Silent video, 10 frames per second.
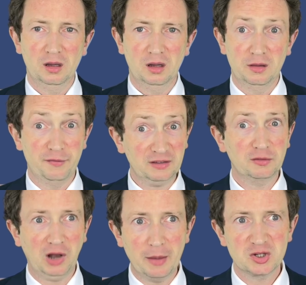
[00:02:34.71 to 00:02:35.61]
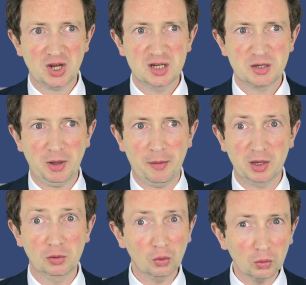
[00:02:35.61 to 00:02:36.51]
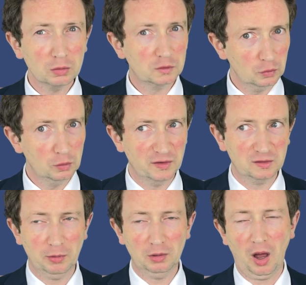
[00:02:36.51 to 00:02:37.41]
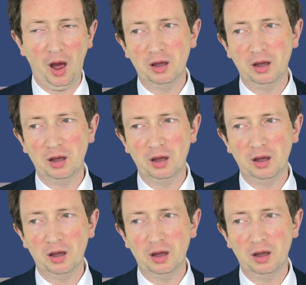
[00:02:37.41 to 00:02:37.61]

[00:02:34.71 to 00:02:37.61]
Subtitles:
The effects of climate change are becoming all too visible.